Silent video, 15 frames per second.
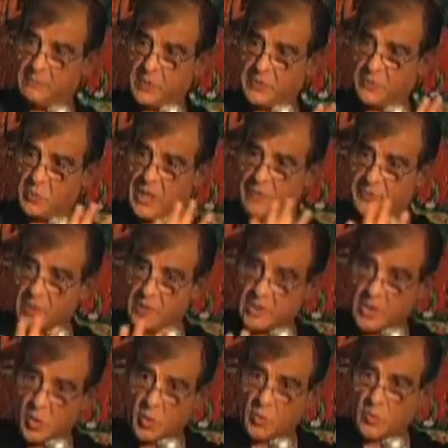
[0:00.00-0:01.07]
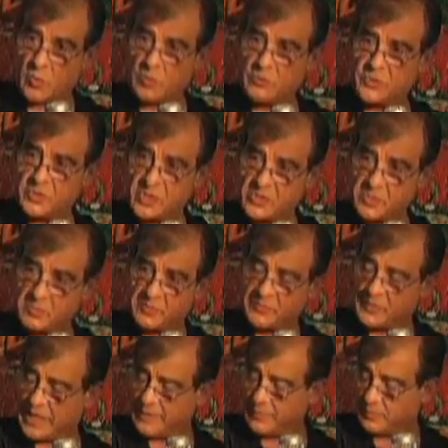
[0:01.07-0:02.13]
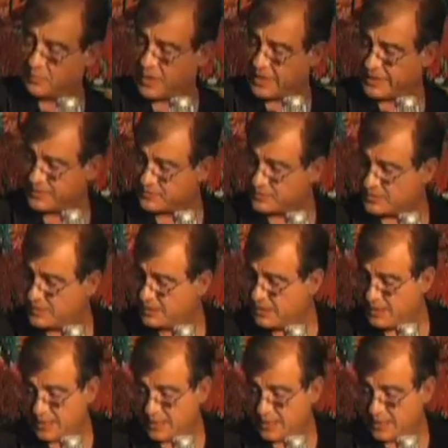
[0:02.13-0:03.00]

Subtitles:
but throughout the local system of inhabited planets.